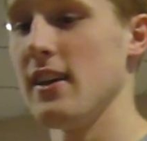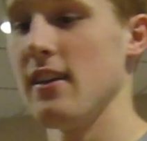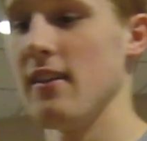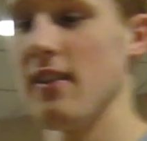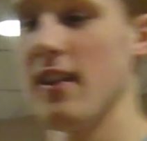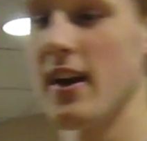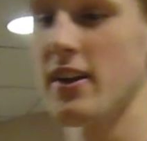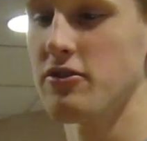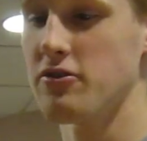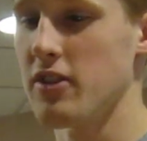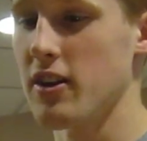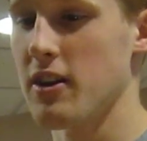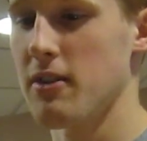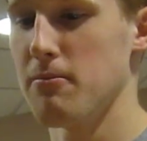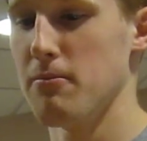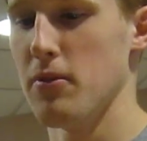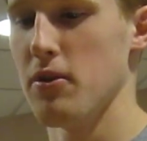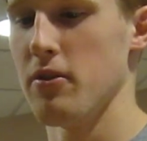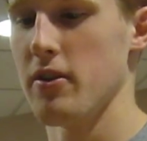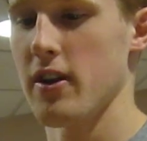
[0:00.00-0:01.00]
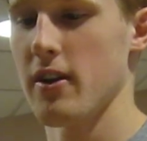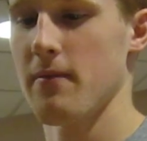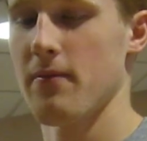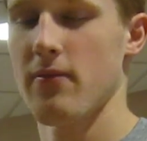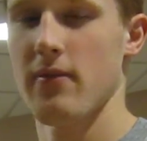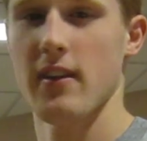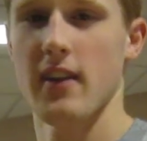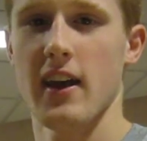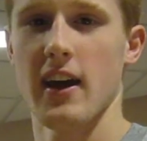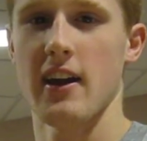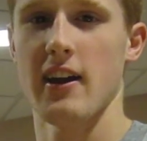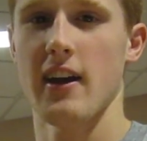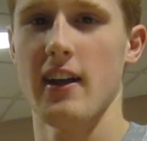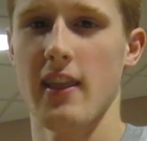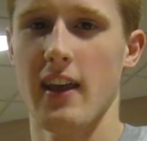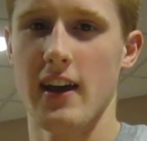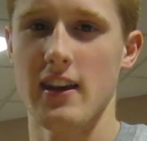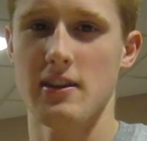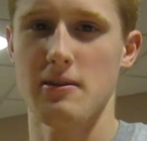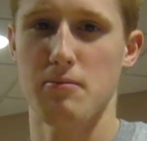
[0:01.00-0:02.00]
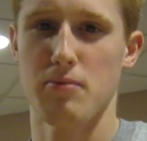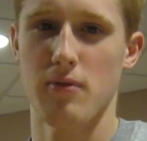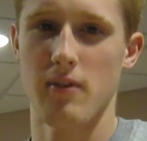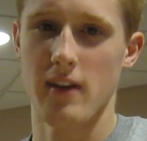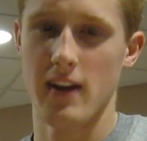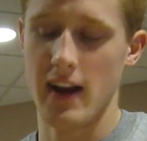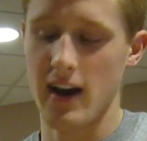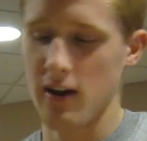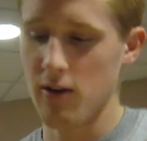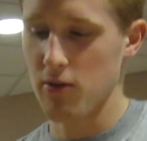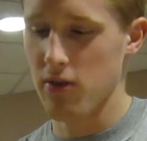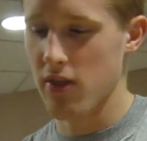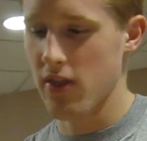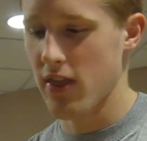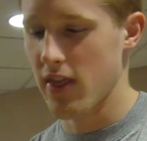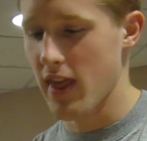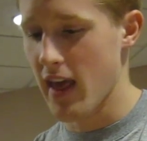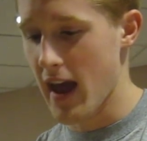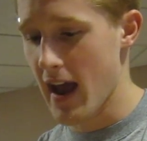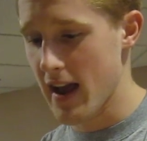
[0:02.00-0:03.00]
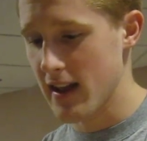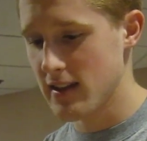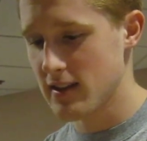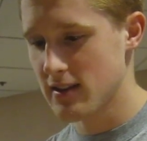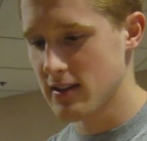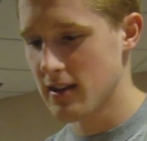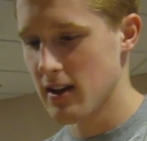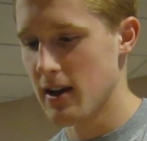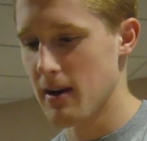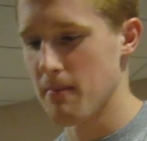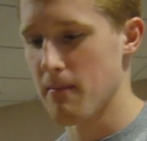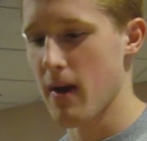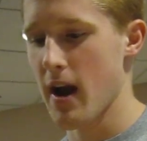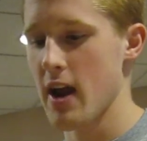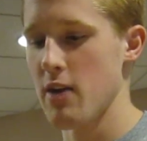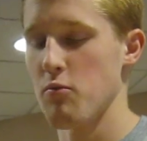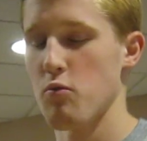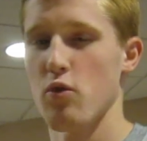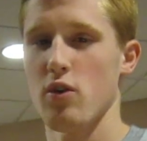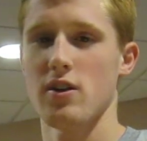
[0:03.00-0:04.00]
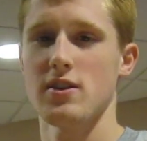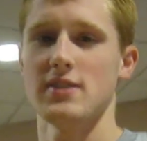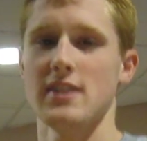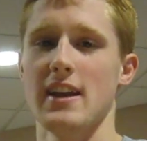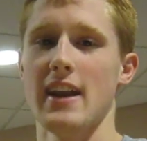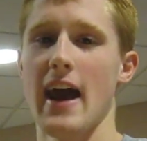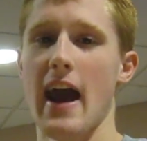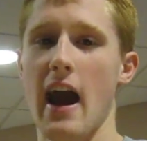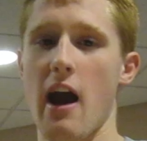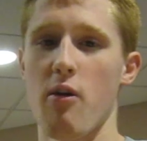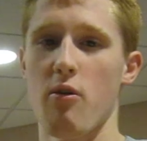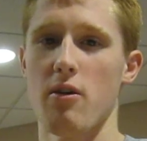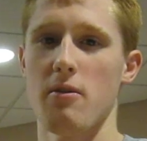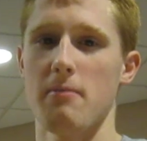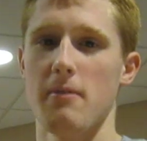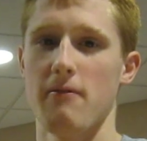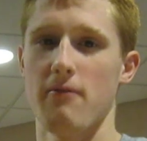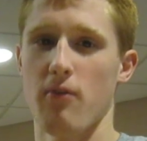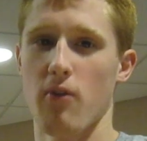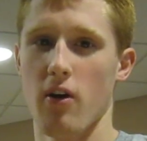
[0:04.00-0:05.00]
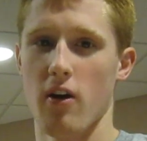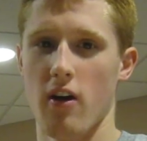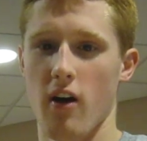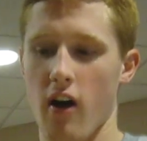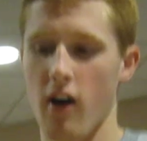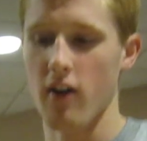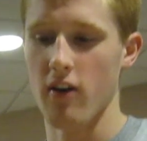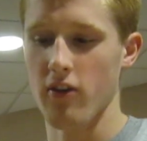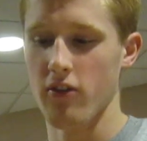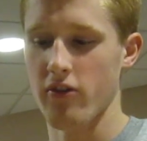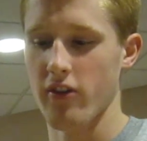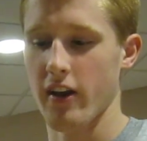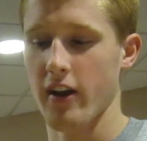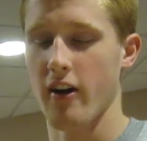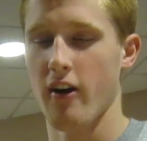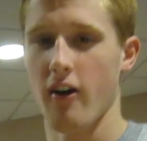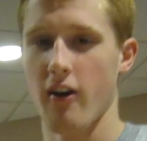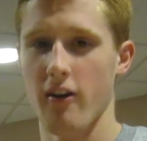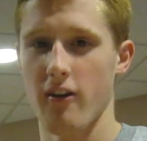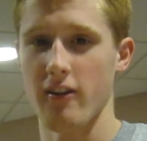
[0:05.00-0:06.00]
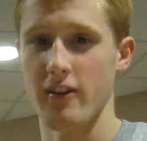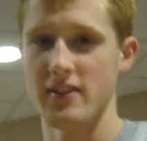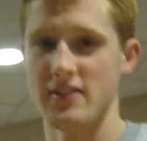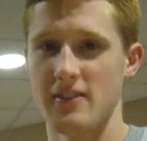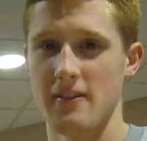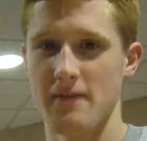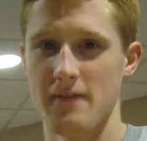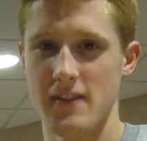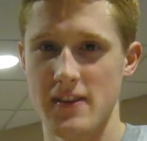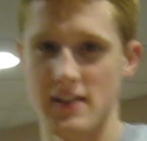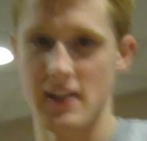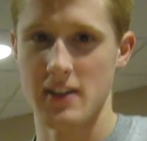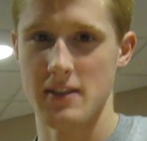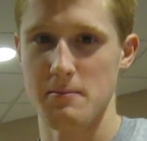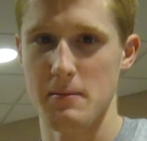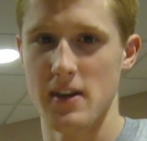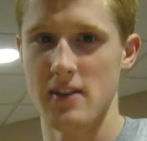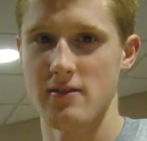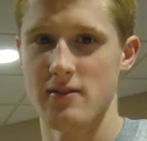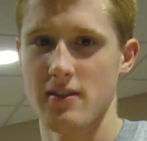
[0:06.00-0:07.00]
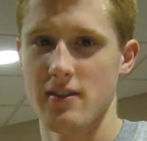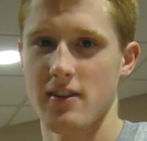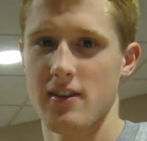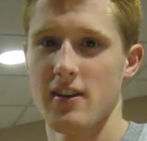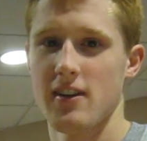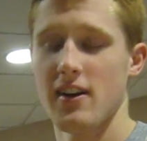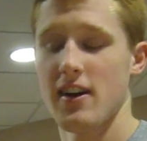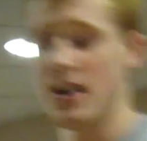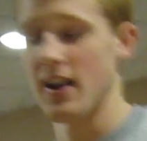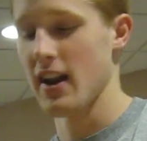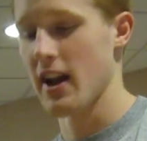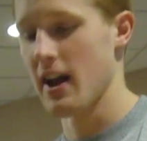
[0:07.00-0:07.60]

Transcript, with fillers: electric motor, and I'd like to point out that mine worked an hour before Karl's, and Karl is the physics major, and